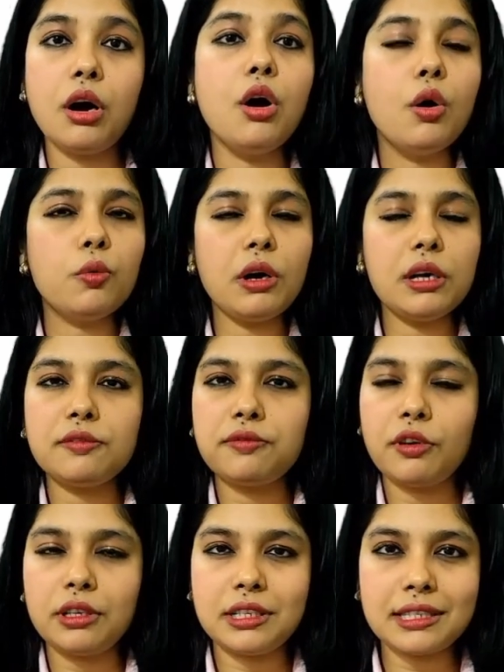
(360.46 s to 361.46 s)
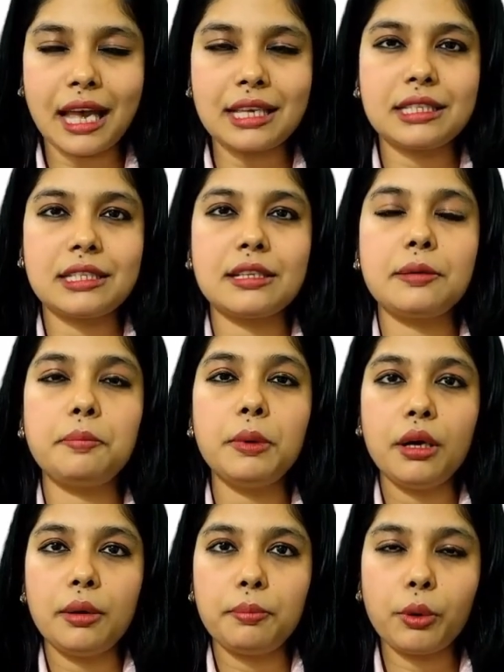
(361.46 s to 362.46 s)
one's for disaster
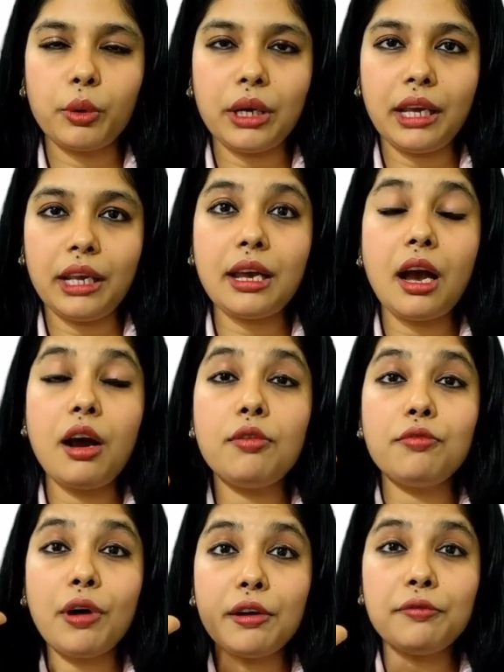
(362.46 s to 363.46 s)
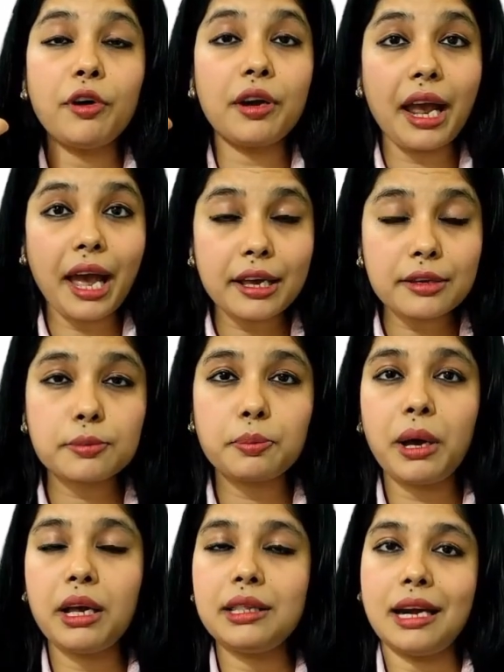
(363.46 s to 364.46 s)
prone area, one for
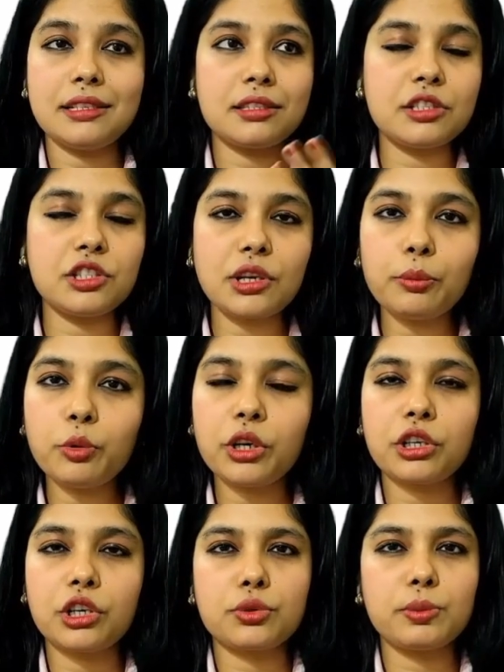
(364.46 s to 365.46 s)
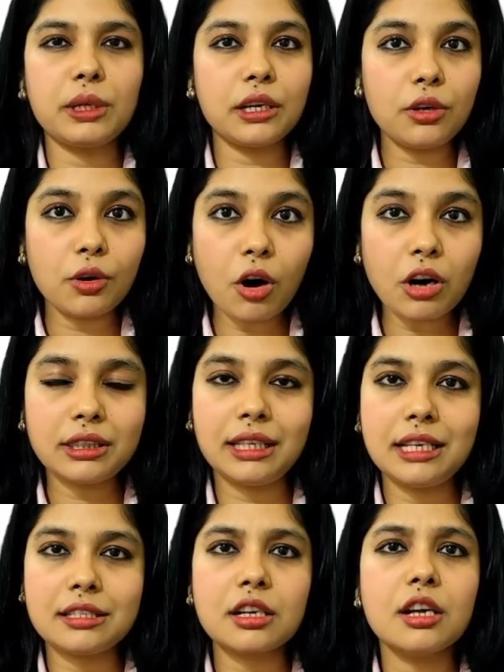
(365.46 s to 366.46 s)
aspa, that is in Jammu and Kashmir in
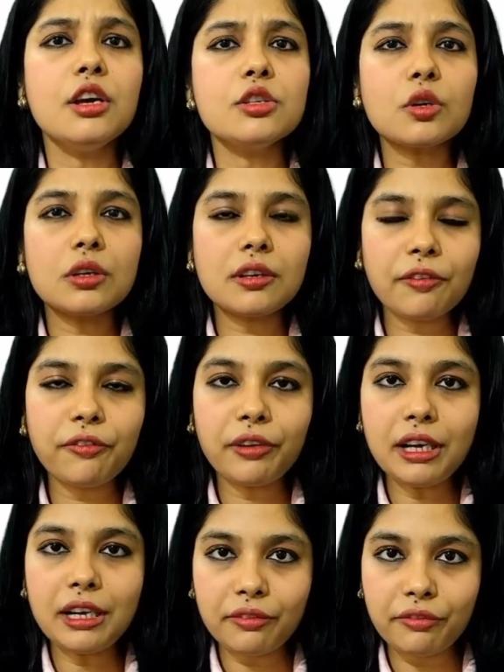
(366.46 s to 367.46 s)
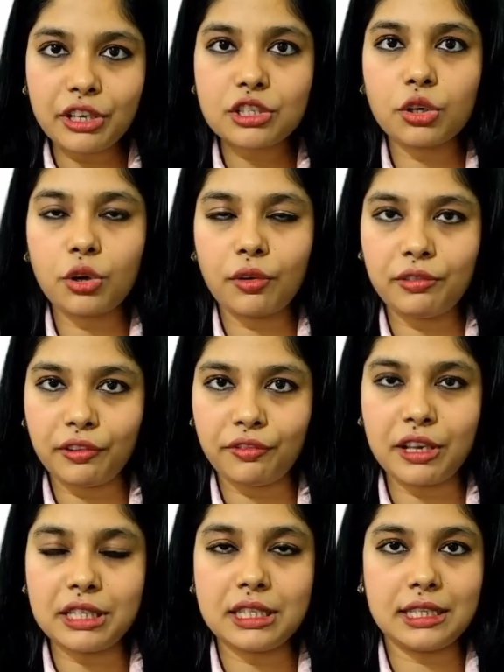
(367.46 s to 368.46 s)
northeast. So different division of
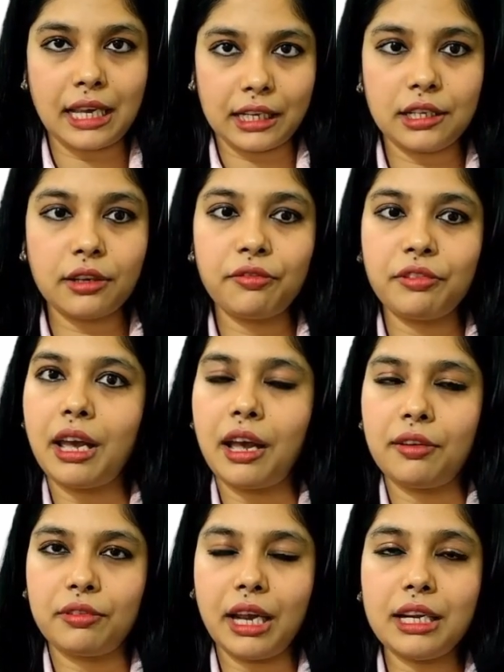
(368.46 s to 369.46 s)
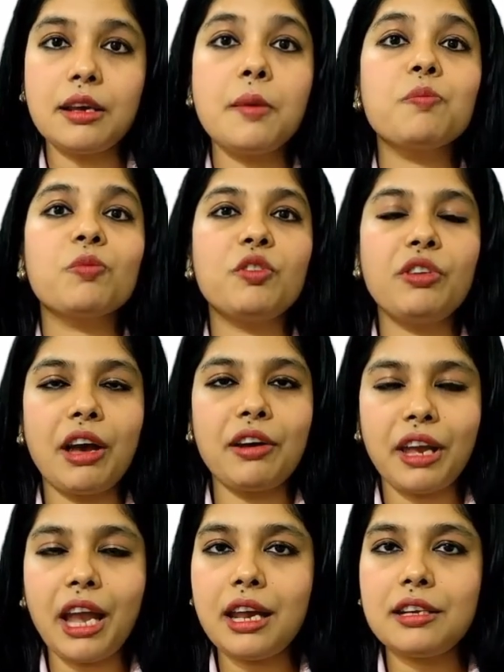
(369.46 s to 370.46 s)
defense sector we have, right? We have
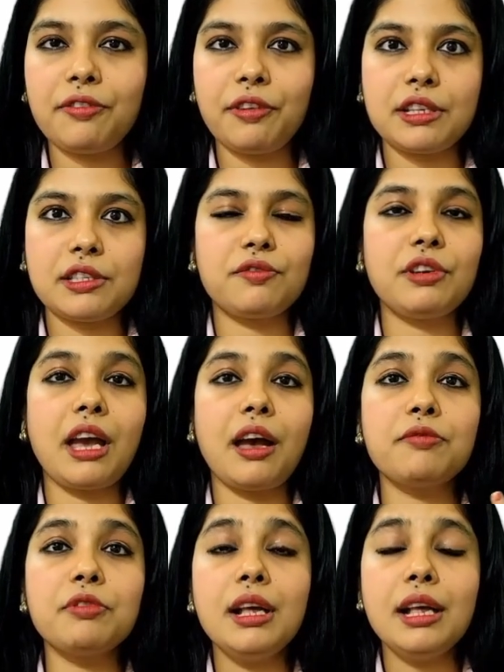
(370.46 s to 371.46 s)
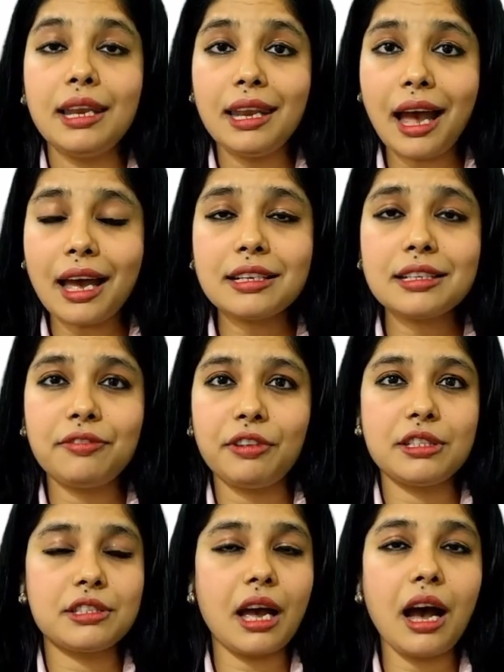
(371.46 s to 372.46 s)
air defense, we have land
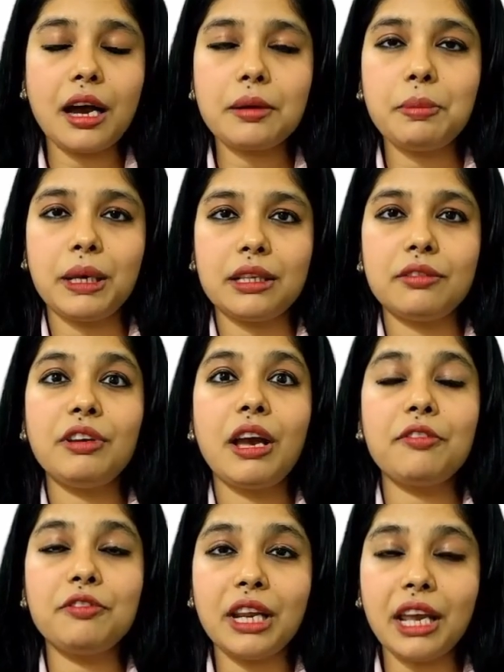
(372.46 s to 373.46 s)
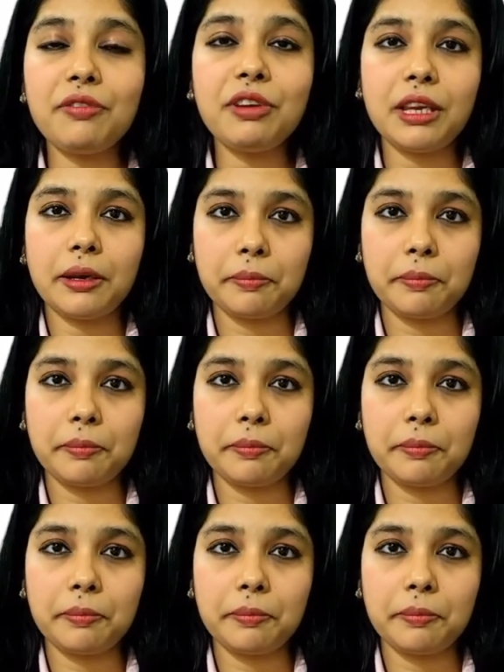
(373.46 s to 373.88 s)
defense, army, we have navy,